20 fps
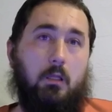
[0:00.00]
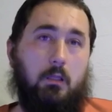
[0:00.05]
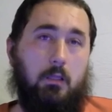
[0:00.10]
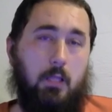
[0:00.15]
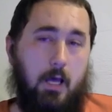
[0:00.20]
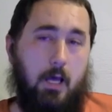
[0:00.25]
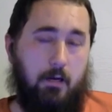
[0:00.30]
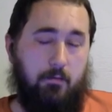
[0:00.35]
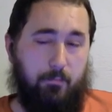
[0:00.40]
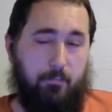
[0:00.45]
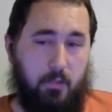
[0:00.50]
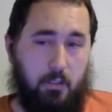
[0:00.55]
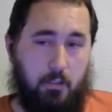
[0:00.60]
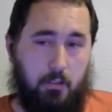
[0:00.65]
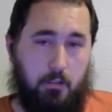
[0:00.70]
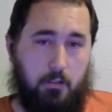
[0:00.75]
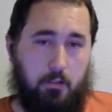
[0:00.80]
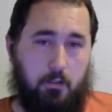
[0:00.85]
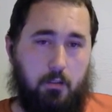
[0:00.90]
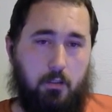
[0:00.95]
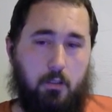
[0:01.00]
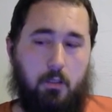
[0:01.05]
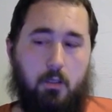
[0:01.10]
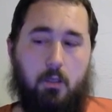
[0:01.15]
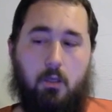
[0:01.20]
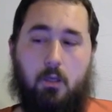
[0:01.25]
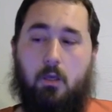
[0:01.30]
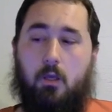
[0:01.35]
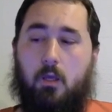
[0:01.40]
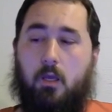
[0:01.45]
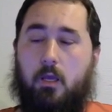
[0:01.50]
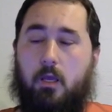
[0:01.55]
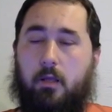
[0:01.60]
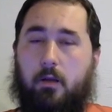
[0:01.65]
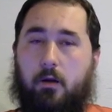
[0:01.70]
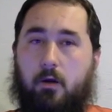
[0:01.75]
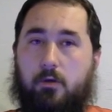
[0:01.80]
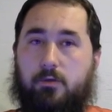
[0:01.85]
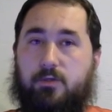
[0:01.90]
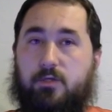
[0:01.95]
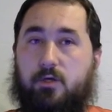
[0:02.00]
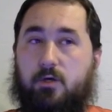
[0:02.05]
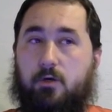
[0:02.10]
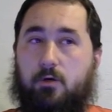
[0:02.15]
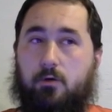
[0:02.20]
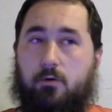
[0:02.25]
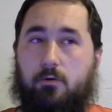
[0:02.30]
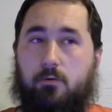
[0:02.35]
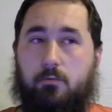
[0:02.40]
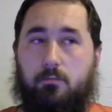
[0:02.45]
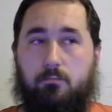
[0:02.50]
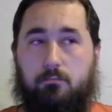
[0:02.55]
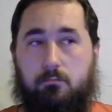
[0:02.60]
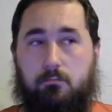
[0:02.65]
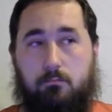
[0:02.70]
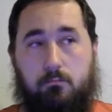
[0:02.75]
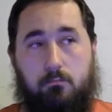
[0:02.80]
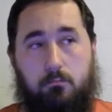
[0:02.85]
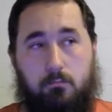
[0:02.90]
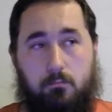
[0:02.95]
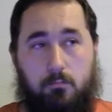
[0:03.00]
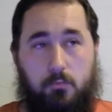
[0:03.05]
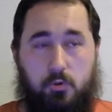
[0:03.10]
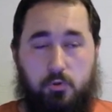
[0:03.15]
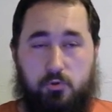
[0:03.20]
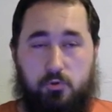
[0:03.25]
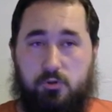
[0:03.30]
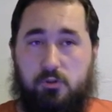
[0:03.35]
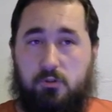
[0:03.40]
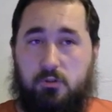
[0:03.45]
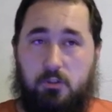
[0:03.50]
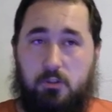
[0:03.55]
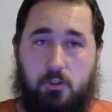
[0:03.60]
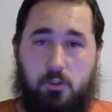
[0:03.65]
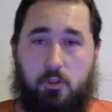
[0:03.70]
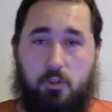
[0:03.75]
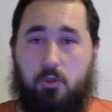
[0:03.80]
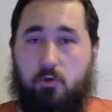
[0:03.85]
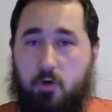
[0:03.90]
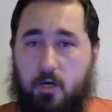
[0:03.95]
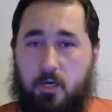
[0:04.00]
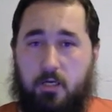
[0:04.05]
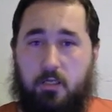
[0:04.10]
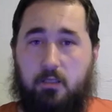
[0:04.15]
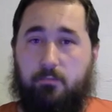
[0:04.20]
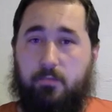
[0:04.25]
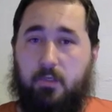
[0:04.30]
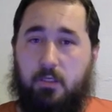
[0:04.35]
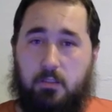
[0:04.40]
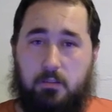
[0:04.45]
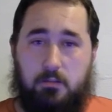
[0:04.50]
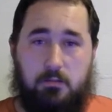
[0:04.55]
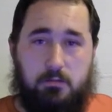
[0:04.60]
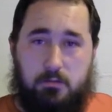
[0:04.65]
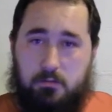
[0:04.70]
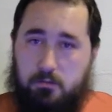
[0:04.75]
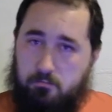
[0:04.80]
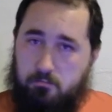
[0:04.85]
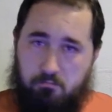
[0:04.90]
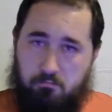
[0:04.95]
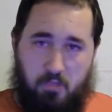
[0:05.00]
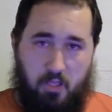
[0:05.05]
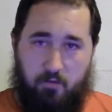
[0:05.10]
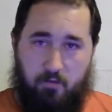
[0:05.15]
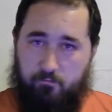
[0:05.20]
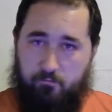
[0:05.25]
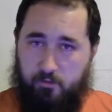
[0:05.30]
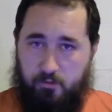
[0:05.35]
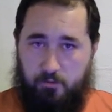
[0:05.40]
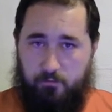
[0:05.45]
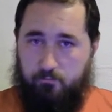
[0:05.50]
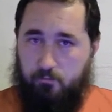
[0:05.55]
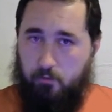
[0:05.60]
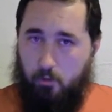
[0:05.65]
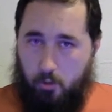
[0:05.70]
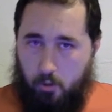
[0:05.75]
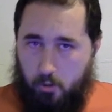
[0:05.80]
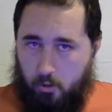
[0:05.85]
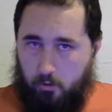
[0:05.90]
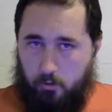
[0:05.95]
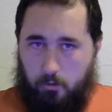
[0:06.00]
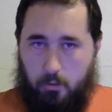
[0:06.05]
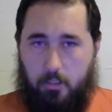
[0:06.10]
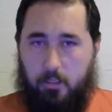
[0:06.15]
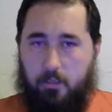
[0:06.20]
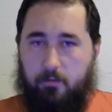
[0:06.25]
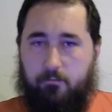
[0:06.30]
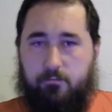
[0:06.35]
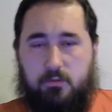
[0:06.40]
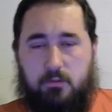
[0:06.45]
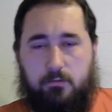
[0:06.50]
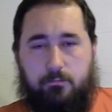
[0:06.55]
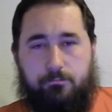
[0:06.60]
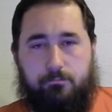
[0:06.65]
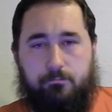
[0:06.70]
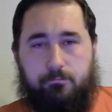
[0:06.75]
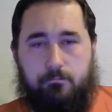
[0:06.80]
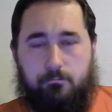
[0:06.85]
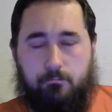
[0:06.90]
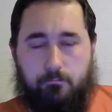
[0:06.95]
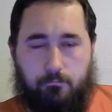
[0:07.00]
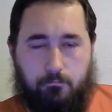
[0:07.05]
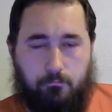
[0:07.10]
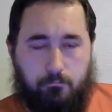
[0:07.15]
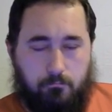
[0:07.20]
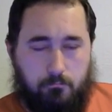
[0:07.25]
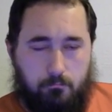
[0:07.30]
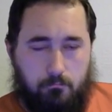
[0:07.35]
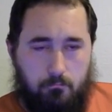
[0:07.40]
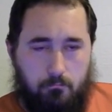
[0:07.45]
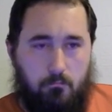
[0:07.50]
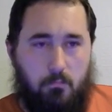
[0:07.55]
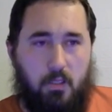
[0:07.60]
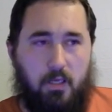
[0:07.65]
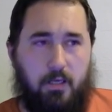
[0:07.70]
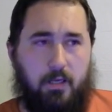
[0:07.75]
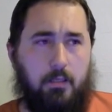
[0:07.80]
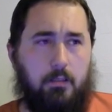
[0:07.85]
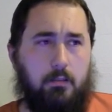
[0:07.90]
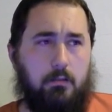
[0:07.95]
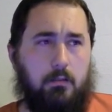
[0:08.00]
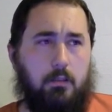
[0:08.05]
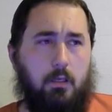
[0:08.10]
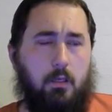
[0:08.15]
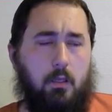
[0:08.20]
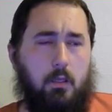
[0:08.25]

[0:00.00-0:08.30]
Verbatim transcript: lot of money and also usually good credit because they've lived long lives and and